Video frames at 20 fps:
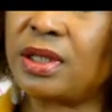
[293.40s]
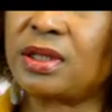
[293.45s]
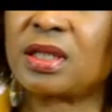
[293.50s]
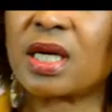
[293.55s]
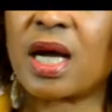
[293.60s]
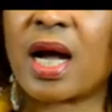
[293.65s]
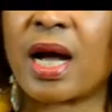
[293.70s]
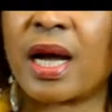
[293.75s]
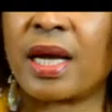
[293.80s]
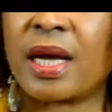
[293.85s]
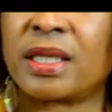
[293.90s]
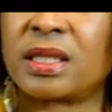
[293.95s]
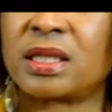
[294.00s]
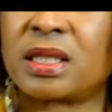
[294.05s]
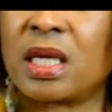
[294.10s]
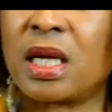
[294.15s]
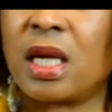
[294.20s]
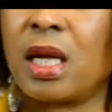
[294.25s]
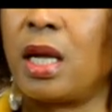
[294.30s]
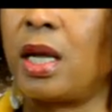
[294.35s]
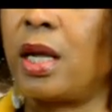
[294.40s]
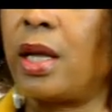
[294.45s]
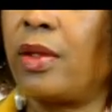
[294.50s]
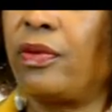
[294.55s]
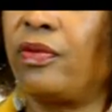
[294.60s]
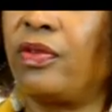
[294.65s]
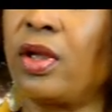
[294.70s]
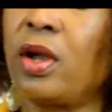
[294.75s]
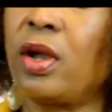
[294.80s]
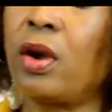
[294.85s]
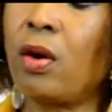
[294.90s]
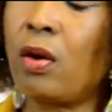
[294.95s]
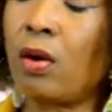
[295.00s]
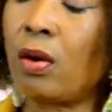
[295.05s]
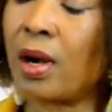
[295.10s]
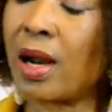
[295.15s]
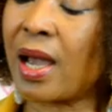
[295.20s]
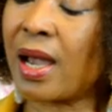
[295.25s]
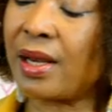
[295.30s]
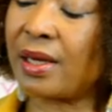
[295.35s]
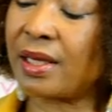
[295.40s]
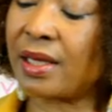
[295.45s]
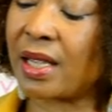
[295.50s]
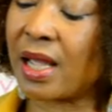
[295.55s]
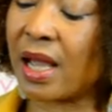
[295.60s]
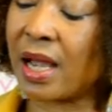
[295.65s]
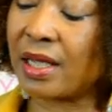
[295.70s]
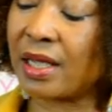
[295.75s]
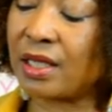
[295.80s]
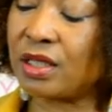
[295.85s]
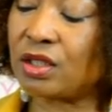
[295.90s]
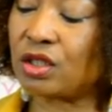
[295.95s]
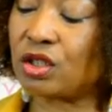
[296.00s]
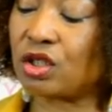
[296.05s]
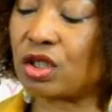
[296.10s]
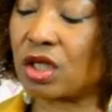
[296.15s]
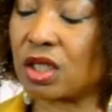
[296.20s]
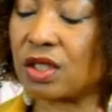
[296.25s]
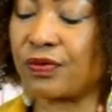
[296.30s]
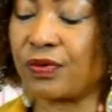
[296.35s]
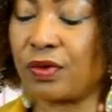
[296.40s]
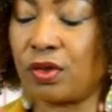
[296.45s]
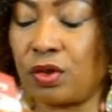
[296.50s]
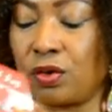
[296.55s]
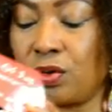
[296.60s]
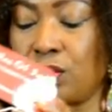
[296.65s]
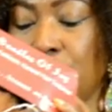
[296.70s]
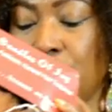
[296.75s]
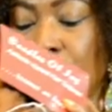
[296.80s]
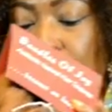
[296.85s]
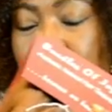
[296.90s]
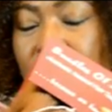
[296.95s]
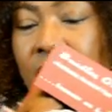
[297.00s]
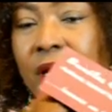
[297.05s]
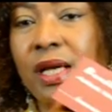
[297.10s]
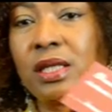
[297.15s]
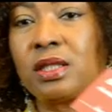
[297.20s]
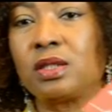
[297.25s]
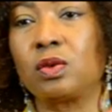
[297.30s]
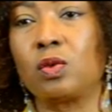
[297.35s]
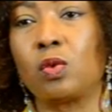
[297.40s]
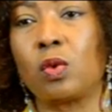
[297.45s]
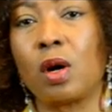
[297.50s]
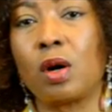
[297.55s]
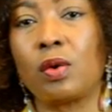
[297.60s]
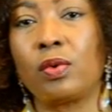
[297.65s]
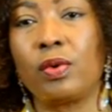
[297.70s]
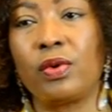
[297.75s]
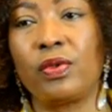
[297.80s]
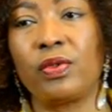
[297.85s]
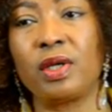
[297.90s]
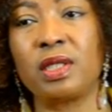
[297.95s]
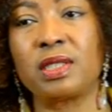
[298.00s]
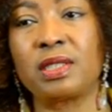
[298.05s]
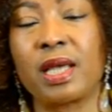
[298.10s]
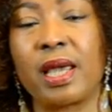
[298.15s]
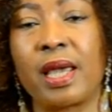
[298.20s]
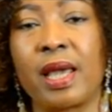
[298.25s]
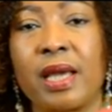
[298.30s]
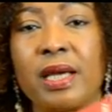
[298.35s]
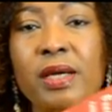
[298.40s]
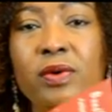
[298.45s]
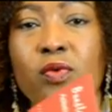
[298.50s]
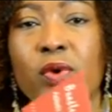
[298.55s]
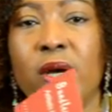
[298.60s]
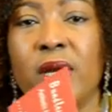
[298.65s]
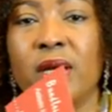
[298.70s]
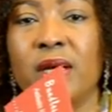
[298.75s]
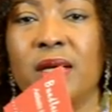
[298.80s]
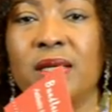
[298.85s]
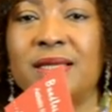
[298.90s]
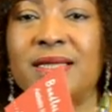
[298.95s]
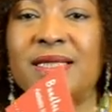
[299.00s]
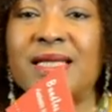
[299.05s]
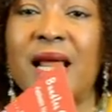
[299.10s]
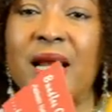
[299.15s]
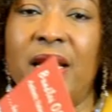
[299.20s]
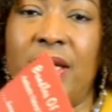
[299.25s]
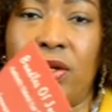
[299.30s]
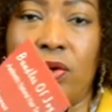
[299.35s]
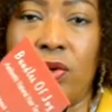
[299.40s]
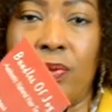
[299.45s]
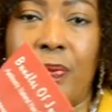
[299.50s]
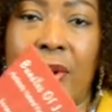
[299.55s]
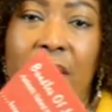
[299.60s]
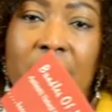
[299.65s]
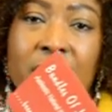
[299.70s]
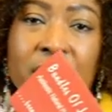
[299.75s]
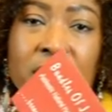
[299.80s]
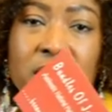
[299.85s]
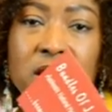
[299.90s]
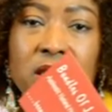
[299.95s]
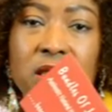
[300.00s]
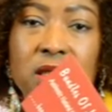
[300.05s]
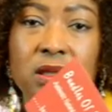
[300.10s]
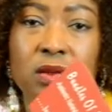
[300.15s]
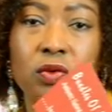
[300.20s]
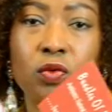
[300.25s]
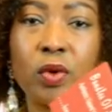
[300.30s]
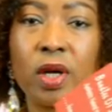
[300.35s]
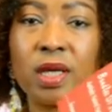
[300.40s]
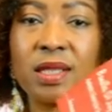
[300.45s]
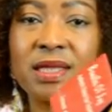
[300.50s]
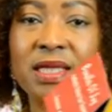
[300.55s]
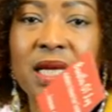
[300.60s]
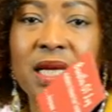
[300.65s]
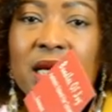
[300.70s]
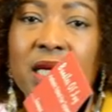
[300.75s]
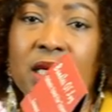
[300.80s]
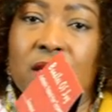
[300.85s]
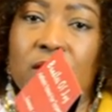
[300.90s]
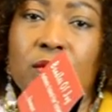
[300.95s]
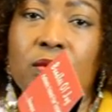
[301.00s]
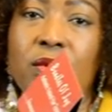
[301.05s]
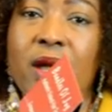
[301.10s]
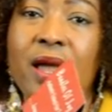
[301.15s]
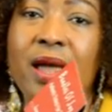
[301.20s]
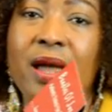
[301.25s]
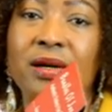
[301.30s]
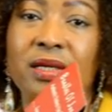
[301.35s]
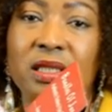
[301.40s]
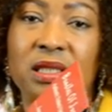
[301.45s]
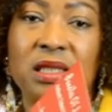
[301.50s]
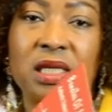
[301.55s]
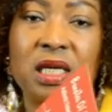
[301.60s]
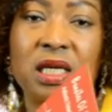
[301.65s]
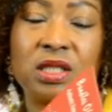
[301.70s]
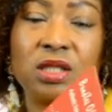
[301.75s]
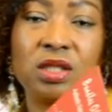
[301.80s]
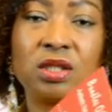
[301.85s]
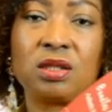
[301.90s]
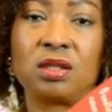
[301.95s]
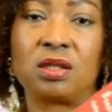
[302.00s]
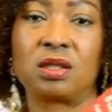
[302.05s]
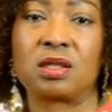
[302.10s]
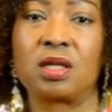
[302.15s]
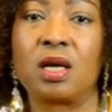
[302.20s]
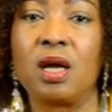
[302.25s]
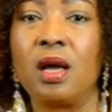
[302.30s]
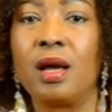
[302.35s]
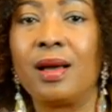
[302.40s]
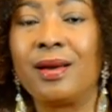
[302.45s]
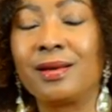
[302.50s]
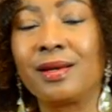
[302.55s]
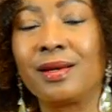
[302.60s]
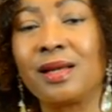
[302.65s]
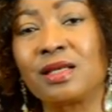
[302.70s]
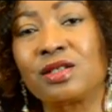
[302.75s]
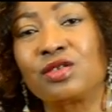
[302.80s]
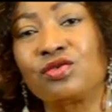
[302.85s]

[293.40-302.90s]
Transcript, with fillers: tied the whole idea is just for you to get to work with this hair we're not selling you packaging we're selling you hair extensions that's